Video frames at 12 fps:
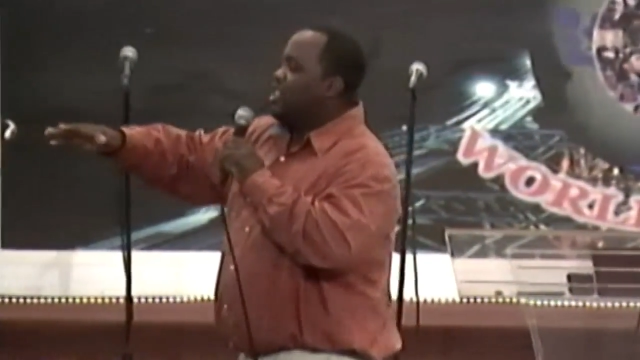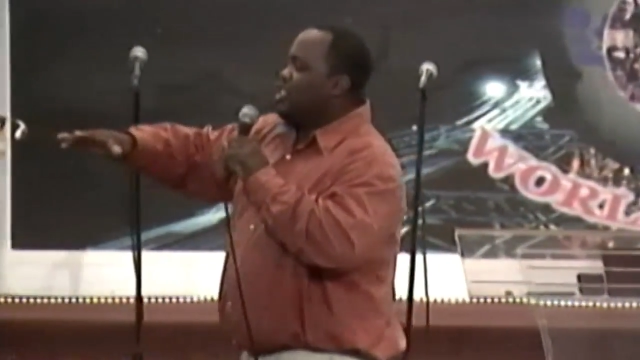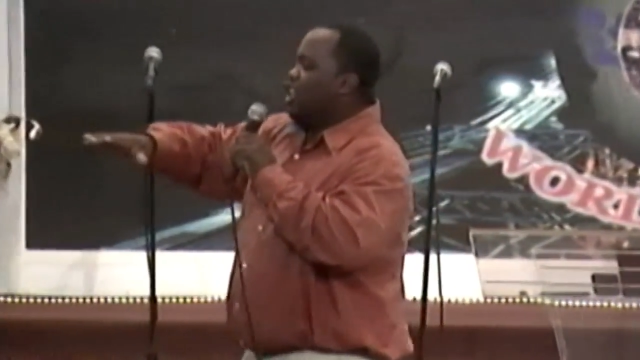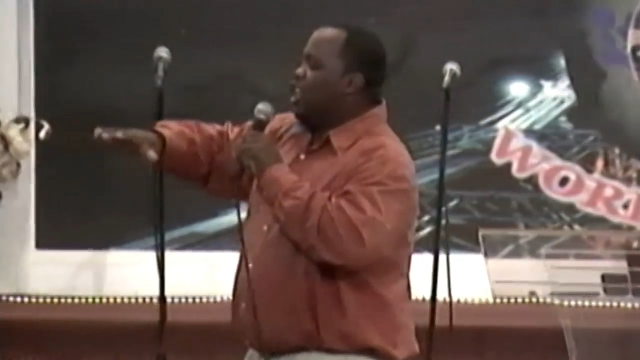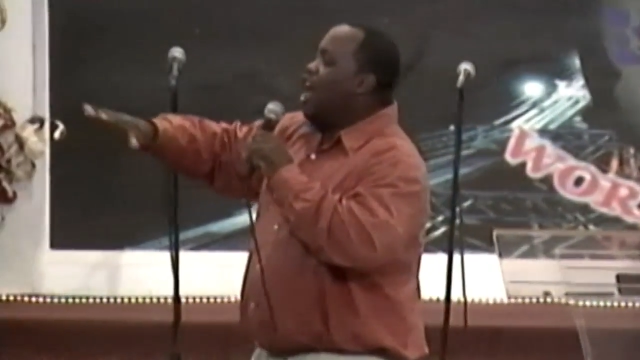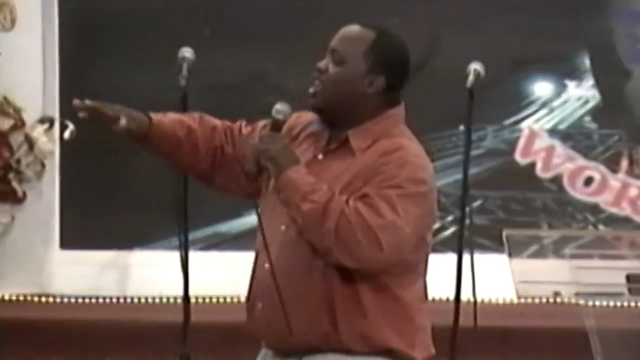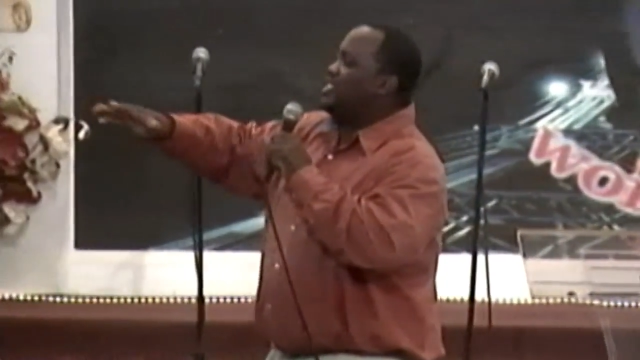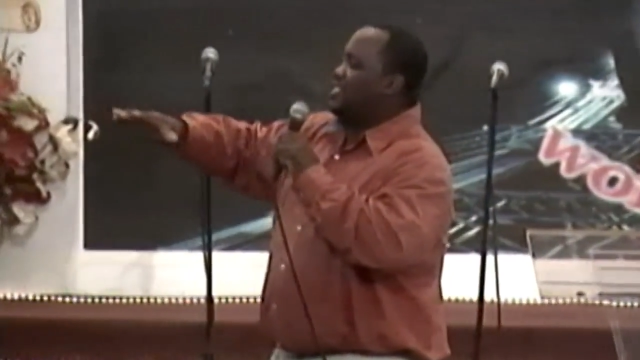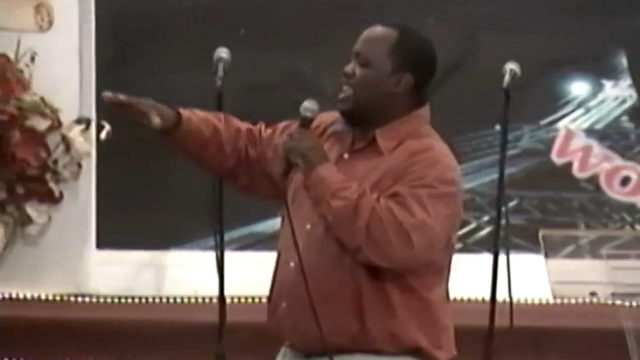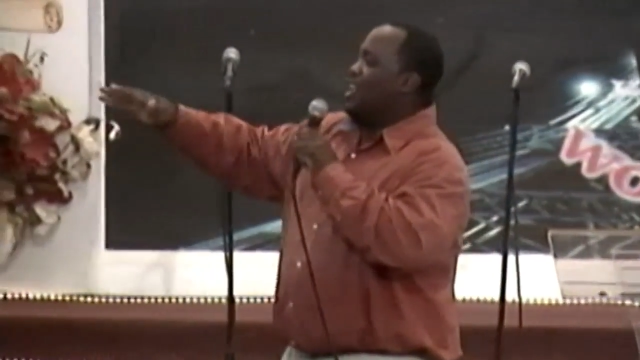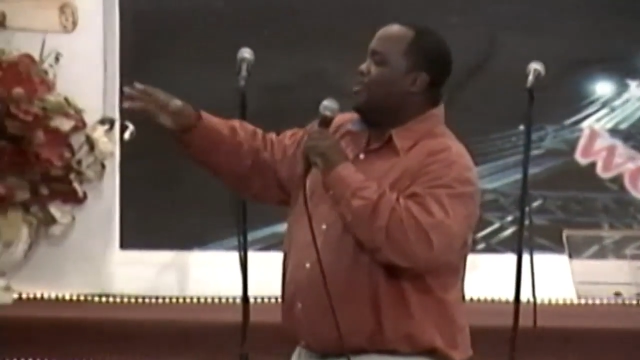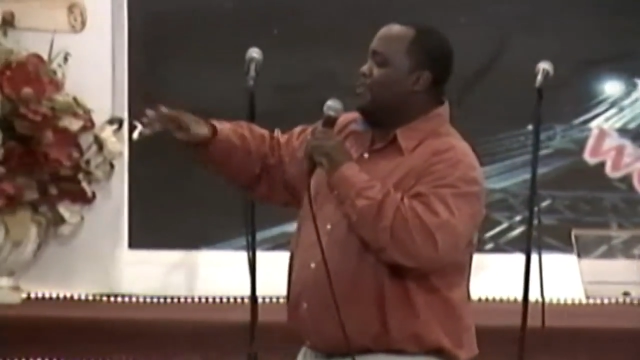the
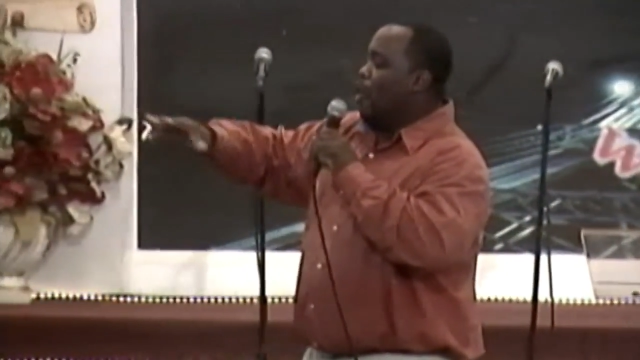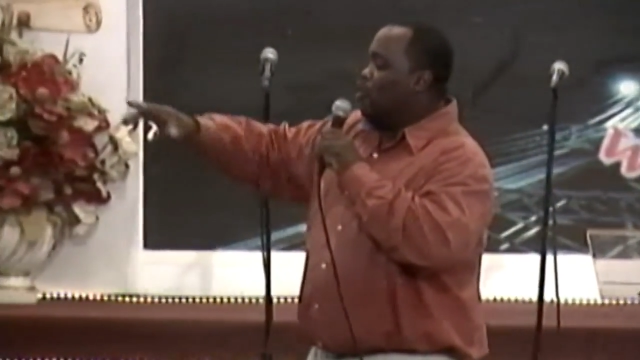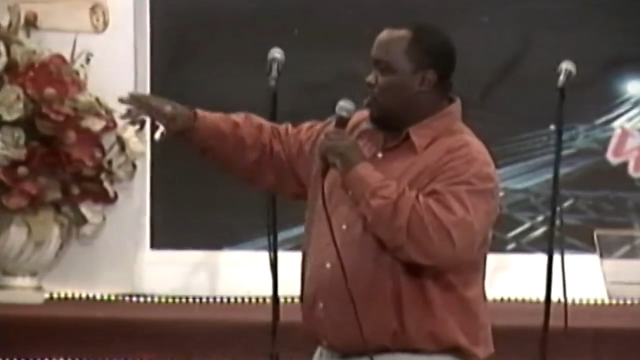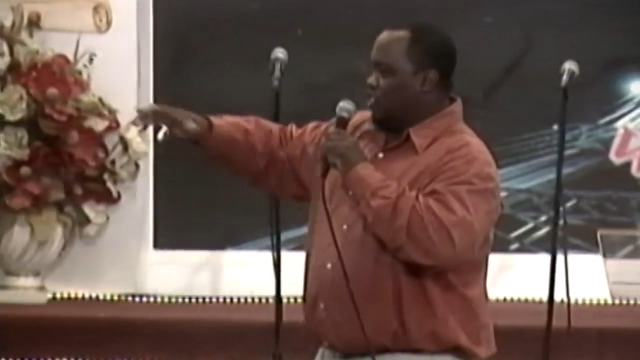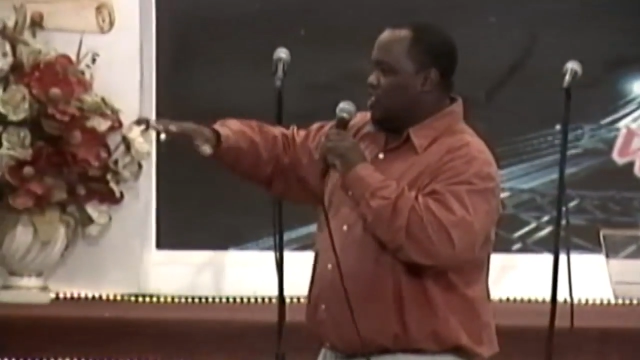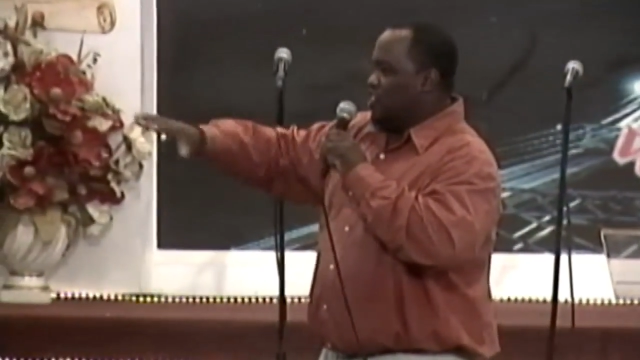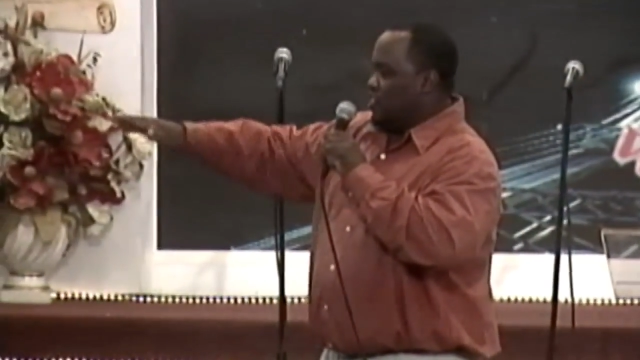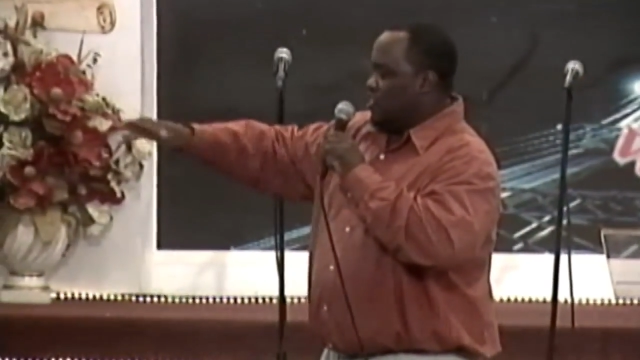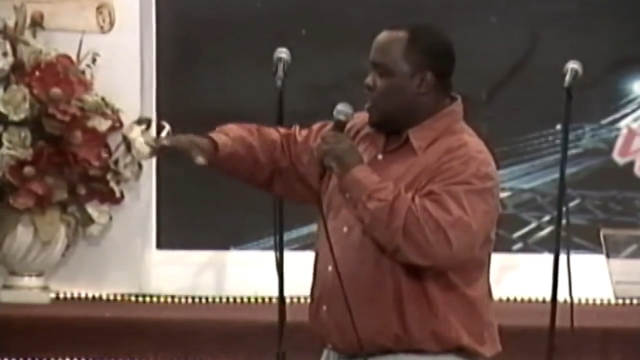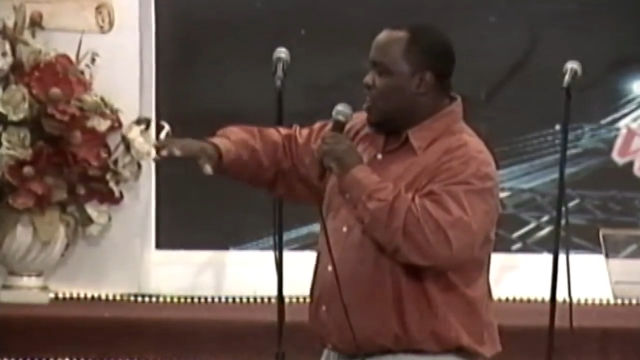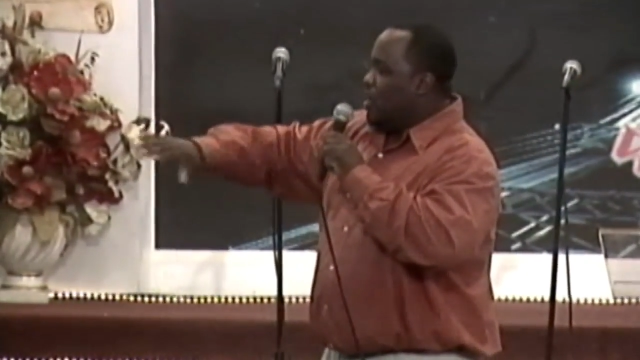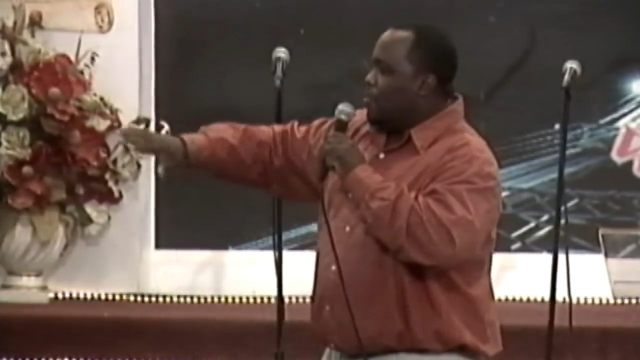large-scale motions,